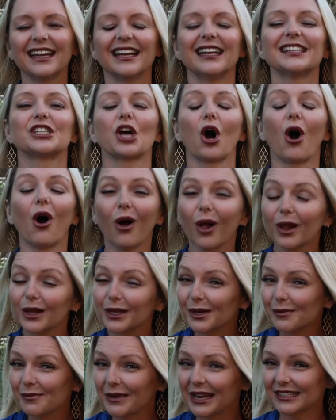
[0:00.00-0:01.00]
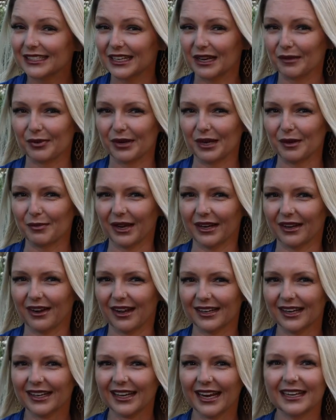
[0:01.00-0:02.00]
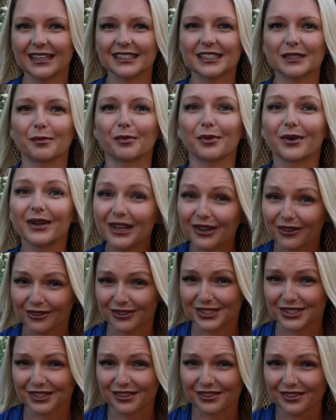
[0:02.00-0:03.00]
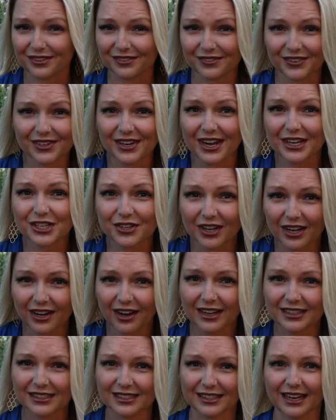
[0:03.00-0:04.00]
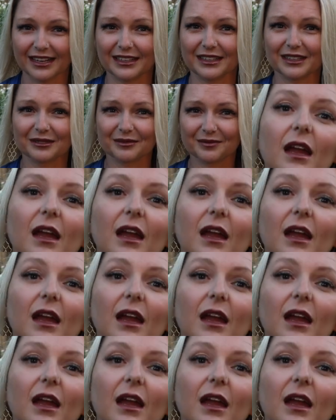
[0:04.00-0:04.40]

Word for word: It's all an amazing prebiotic, and it's a precursor for nitric oxide.